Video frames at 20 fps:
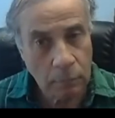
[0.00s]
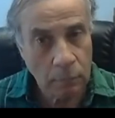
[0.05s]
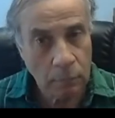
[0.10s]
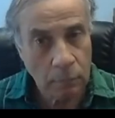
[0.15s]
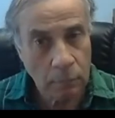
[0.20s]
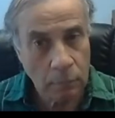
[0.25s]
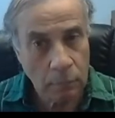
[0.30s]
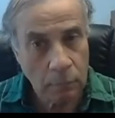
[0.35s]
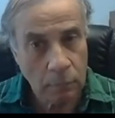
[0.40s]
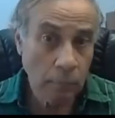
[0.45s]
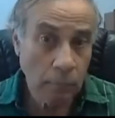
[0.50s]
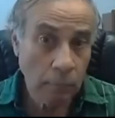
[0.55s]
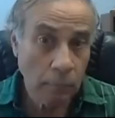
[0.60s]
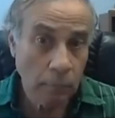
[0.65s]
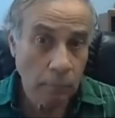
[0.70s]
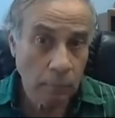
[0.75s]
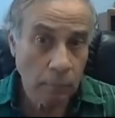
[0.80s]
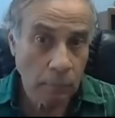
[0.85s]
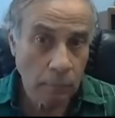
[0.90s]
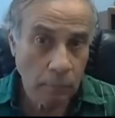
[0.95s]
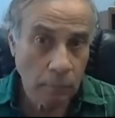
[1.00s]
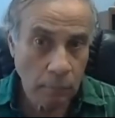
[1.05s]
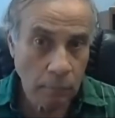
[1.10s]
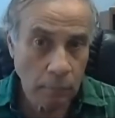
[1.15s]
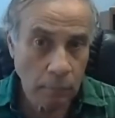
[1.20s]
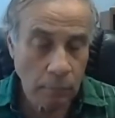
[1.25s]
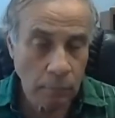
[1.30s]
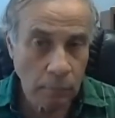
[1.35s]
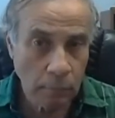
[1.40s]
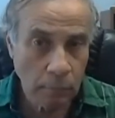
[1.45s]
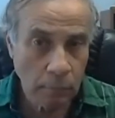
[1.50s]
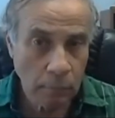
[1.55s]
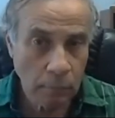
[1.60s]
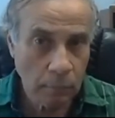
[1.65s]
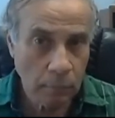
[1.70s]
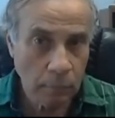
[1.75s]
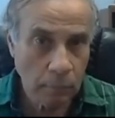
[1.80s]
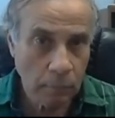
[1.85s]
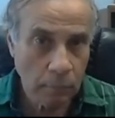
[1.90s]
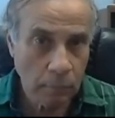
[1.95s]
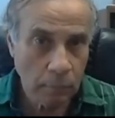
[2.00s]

(silent)